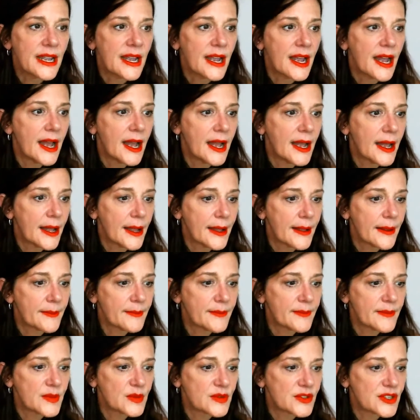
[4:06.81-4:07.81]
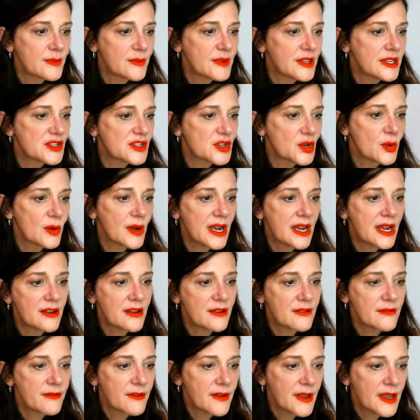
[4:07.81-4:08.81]
There's some of these
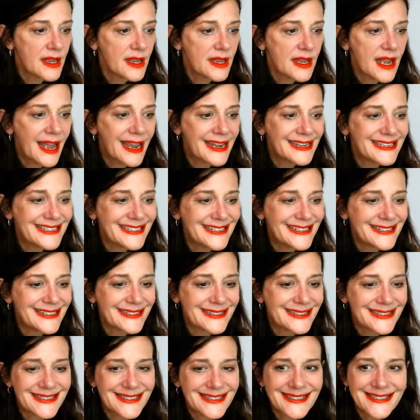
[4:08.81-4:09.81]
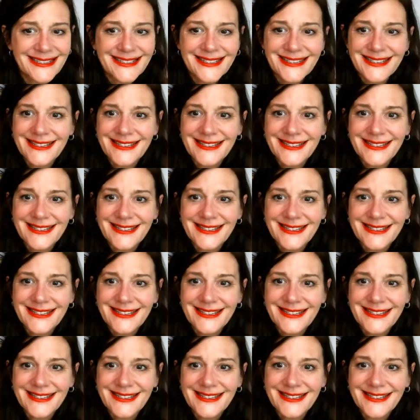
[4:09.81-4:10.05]
creative ideas,